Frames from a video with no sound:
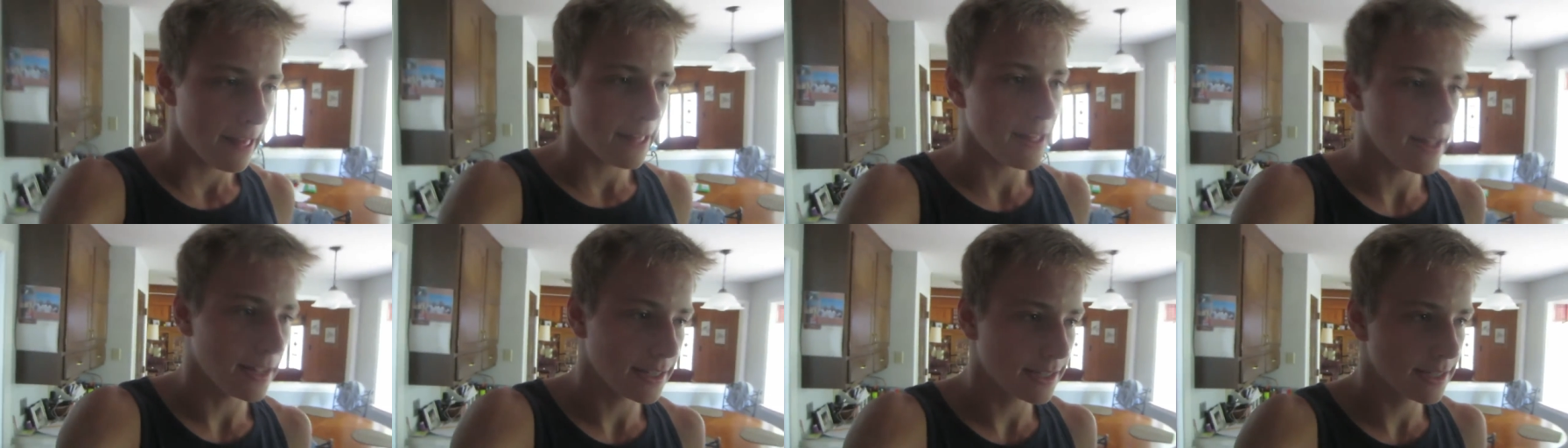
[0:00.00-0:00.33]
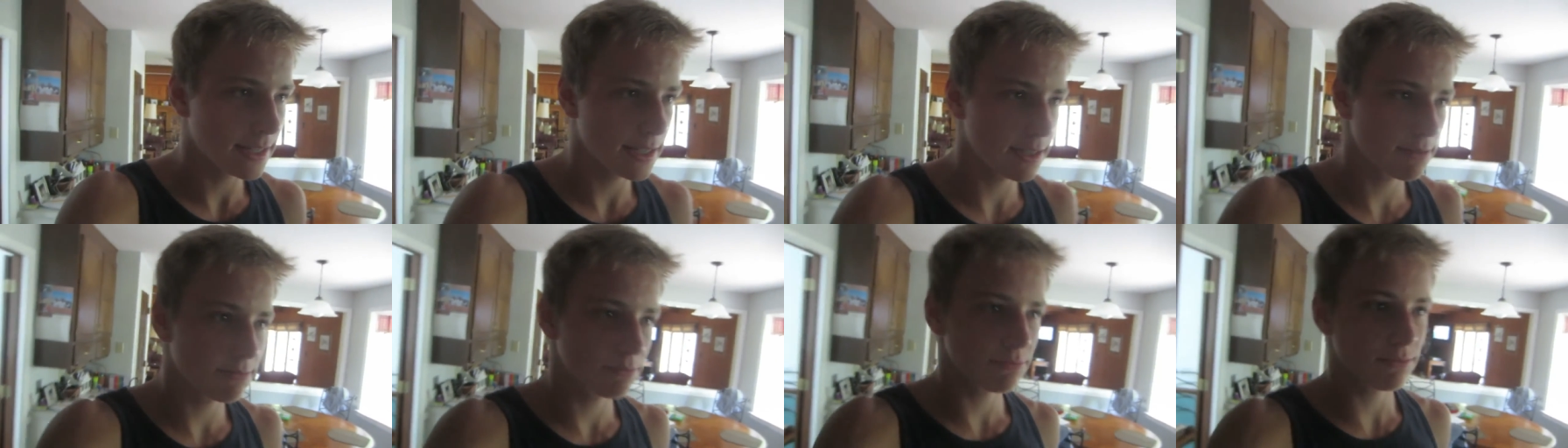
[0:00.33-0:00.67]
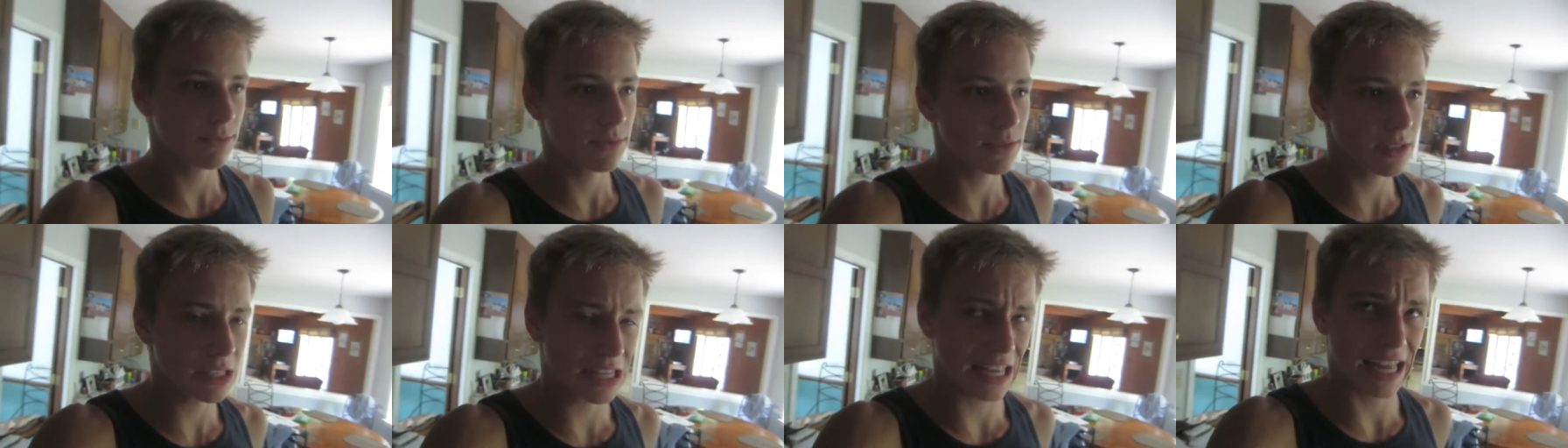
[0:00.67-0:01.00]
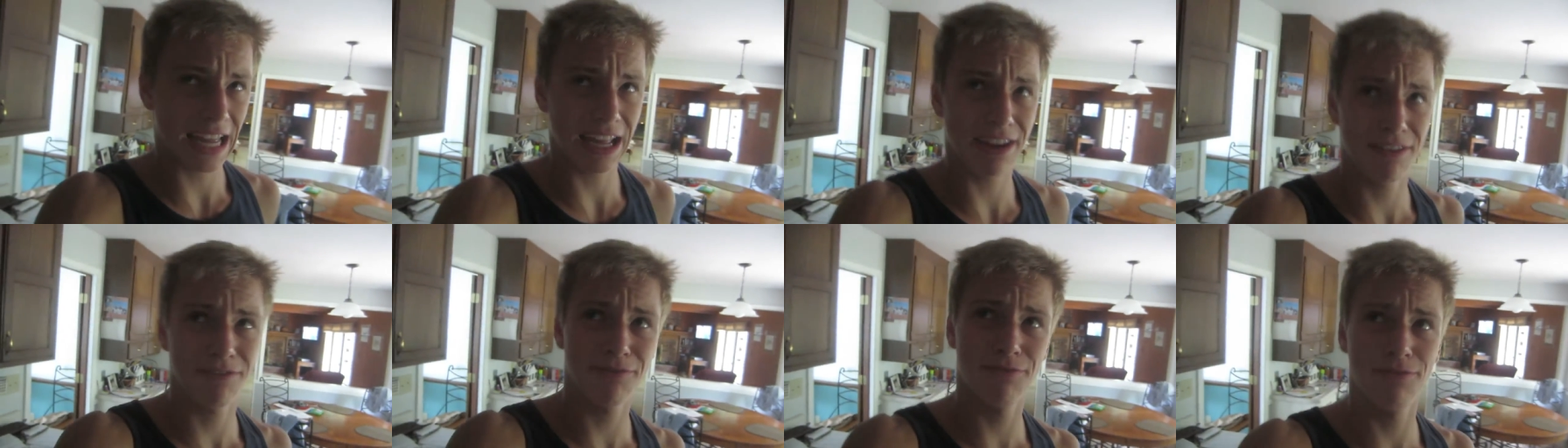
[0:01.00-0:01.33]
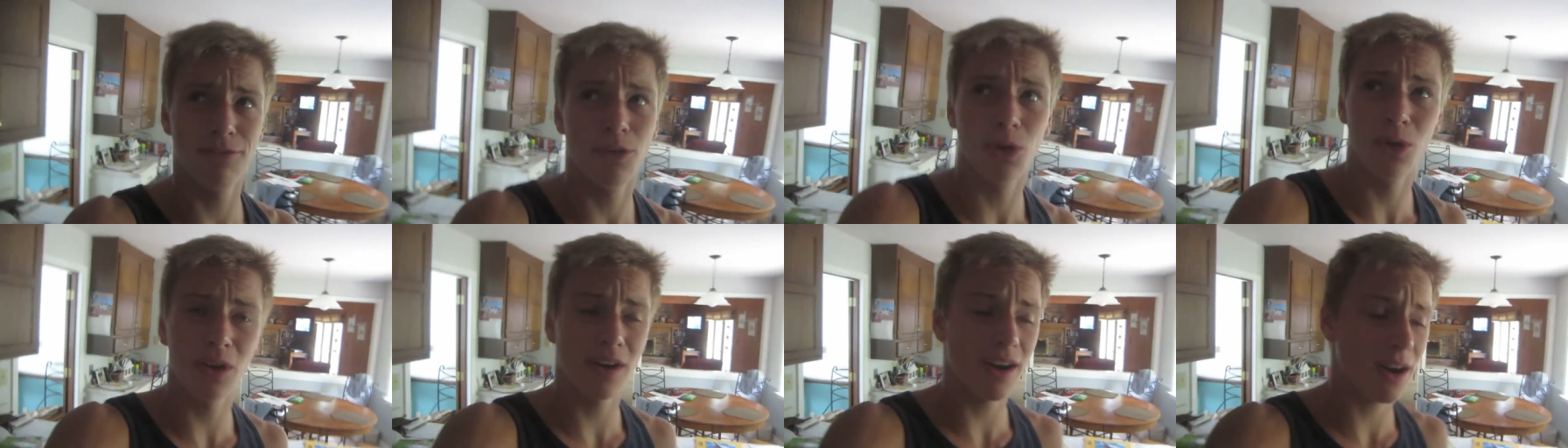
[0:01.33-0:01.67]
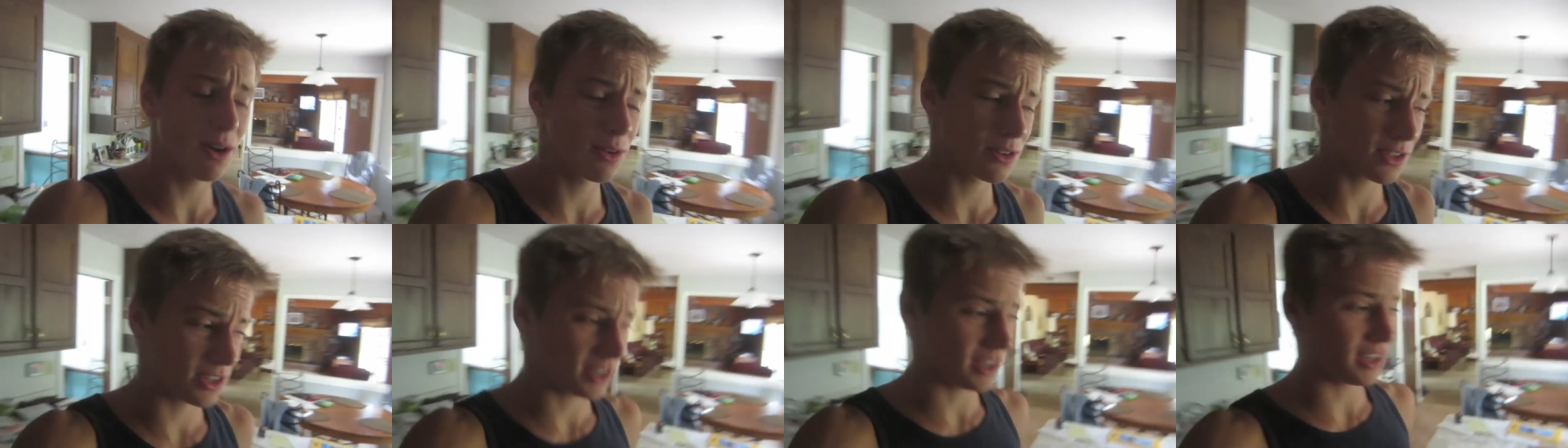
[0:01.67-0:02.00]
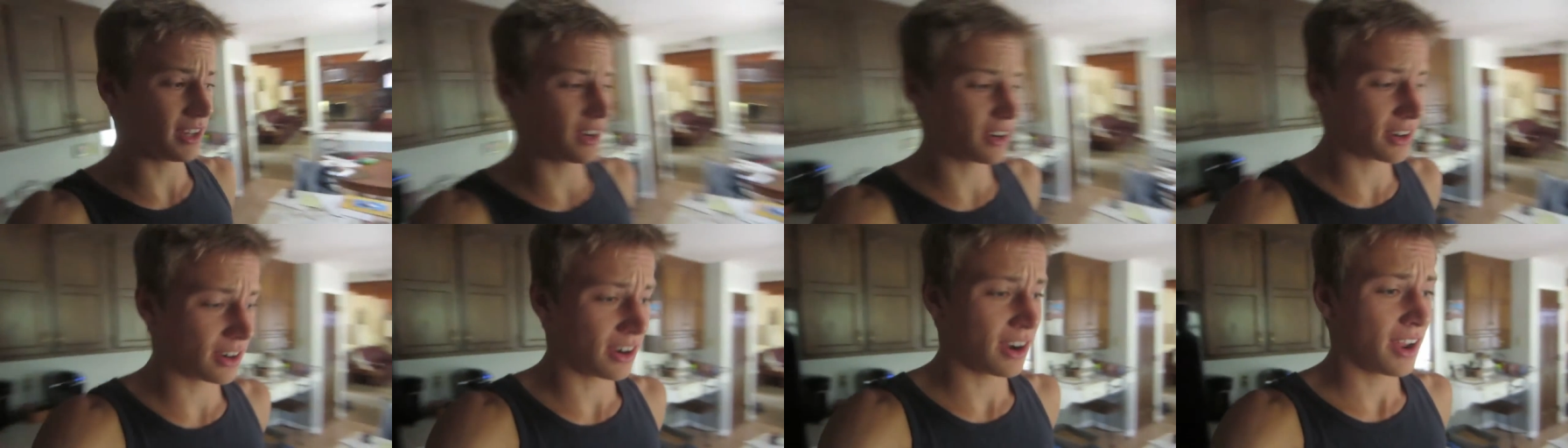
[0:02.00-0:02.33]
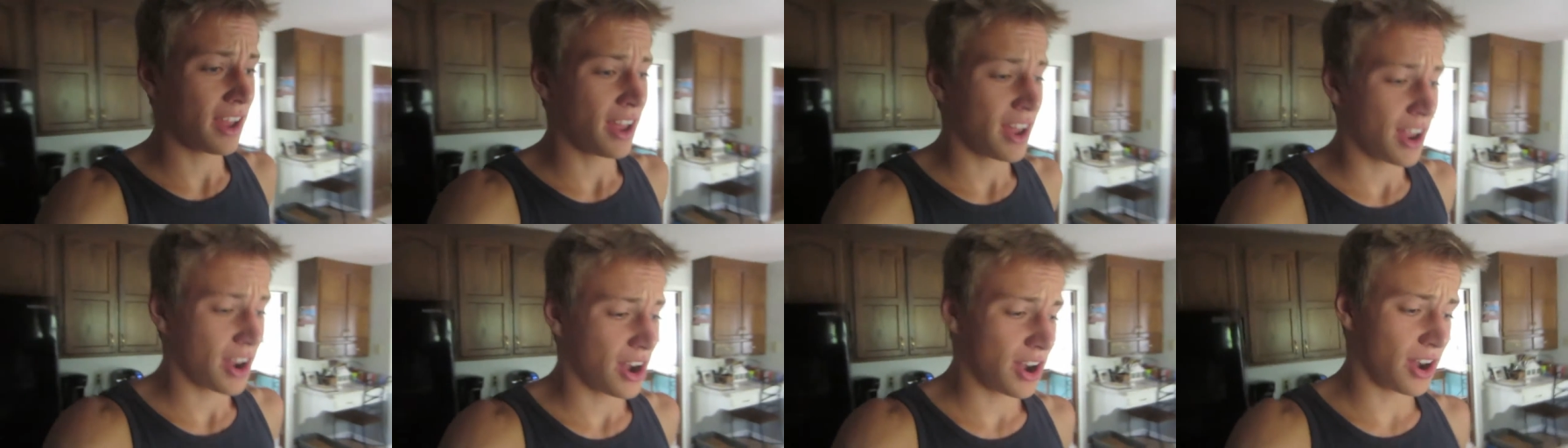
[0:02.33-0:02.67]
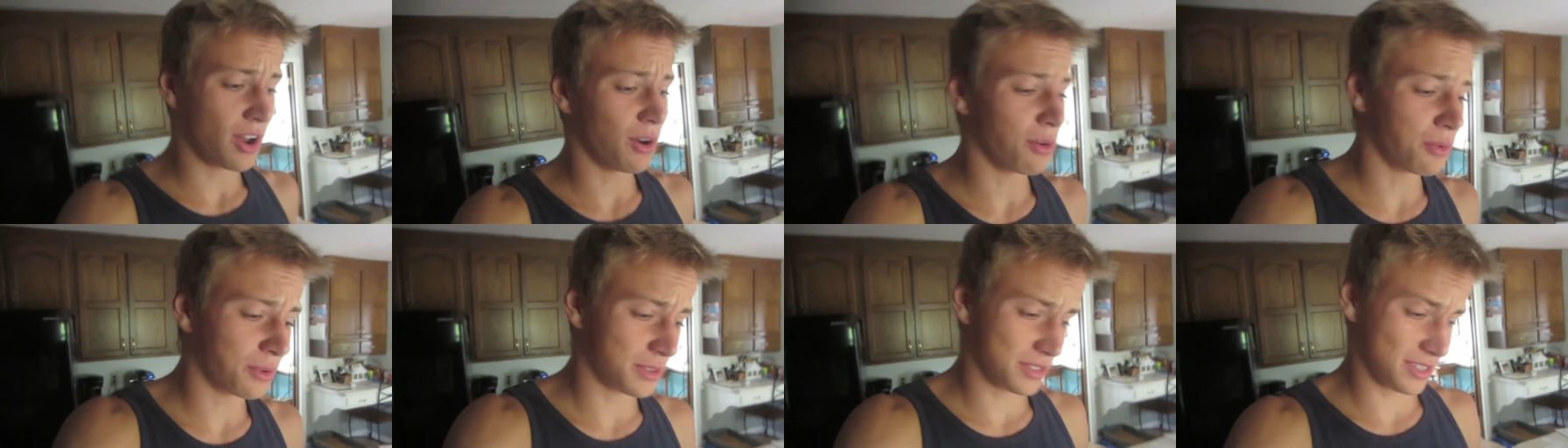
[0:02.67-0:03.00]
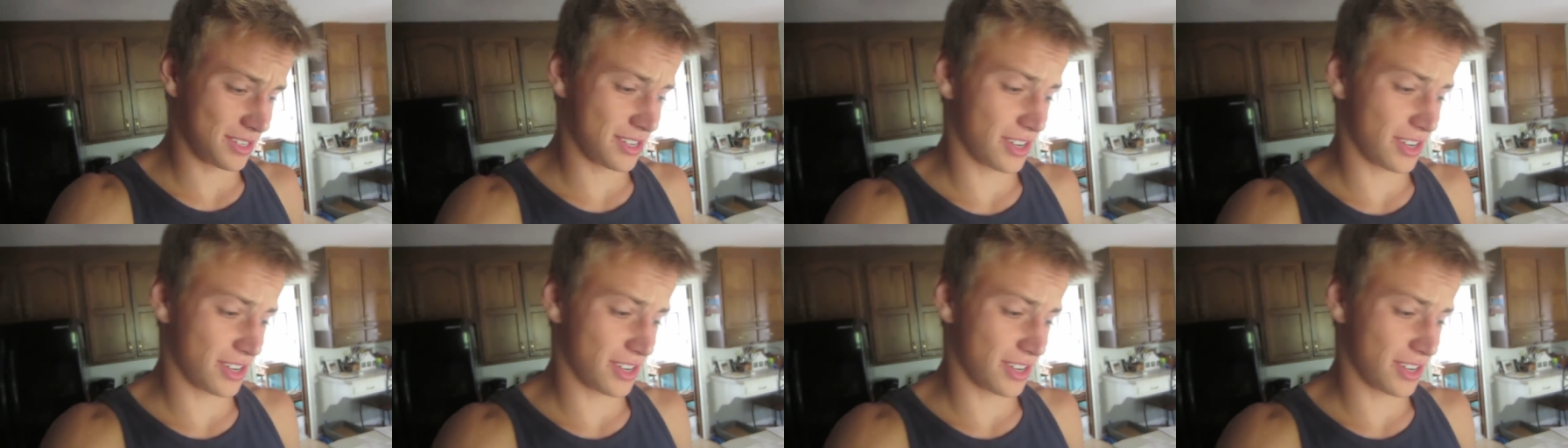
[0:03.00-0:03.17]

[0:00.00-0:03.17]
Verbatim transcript: It's like four hours later, no one's